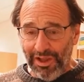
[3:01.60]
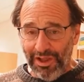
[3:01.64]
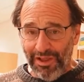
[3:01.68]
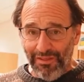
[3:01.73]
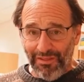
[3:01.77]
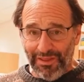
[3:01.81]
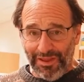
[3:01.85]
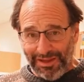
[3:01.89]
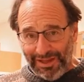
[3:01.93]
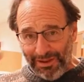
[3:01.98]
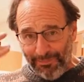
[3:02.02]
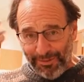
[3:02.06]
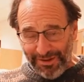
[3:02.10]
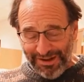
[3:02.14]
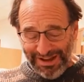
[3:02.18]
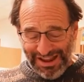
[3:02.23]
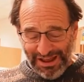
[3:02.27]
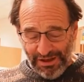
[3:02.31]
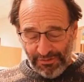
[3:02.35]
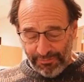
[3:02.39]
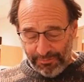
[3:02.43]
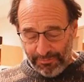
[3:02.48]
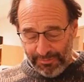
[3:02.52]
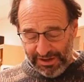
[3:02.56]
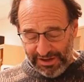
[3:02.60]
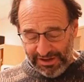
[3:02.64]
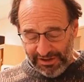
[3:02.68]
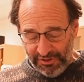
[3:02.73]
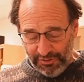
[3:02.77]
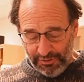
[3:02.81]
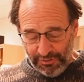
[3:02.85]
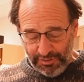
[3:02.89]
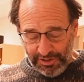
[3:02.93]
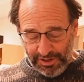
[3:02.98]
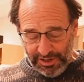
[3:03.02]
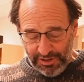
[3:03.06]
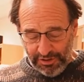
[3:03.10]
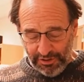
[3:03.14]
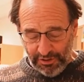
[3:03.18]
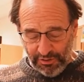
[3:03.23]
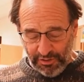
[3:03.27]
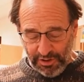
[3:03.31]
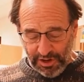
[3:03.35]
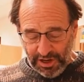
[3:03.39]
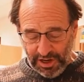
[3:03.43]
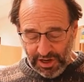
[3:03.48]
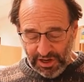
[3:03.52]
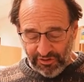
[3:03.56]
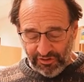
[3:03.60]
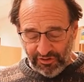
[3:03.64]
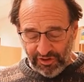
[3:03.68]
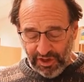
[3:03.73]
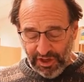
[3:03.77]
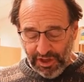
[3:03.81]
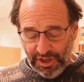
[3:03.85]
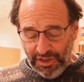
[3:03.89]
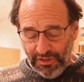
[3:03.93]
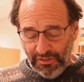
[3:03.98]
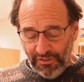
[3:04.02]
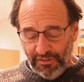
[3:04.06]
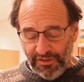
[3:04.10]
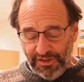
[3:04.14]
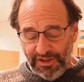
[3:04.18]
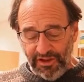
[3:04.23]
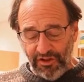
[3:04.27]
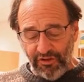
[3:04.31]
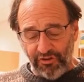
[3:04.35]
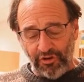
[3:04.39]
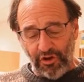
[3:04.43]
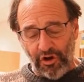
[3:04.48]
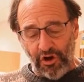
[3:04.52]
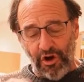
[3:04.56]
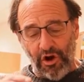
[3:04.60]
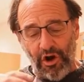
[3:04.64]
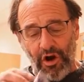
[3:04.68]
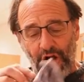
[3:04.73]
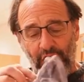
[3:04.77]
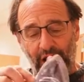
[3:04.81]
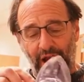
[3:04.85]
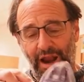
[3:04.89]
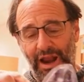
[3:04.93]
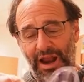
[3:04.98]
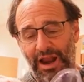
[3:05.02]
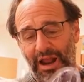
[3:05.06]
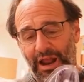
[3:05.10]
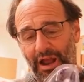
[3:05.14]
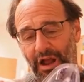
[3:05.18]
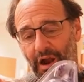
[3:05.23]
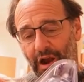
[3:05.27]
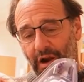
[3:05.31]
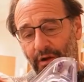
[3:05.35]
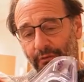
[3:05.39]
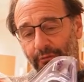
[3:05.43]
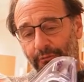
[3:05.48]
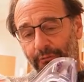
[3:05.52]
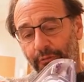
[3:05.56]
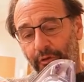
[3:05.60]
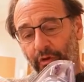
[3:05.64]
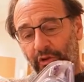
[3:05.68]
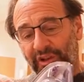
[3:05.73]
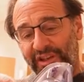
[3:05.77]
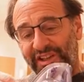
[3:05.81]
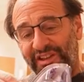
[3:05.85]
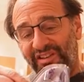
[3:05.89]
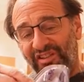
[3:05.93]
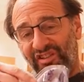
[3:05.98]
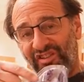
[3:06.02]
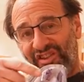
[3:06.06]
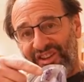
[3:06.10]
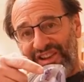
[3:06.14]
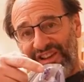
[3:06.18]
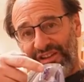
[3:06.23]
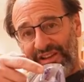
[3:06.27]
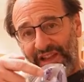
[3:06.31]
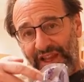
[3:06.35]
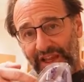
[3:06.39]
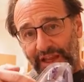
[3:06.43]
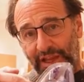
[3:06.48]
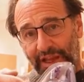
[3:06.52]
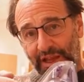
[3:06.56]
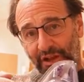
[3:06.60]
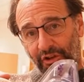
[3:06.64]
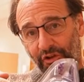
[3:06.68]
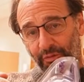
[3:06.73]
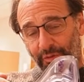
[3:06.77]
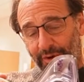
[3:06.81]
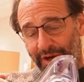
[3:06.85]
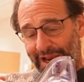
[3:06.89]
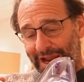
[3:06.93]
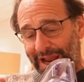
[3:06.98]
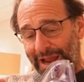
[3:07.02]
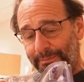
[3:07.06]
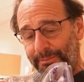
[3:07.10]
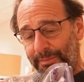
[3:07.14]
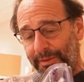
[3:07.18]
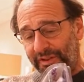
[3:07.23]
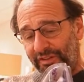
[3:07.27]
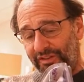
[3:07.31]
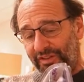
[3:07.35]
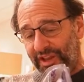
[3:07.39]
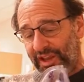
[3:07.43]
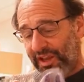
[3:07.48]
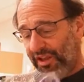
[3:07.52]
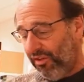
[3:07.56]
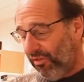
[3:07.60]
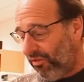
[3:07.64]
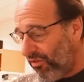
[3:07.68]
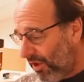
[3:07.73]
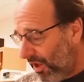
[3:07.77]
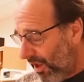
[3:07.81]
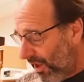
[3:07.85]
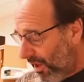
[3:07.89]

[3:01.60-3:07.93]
that keep a nail from hitting your eyes. These are fully sealing. And so what happens is,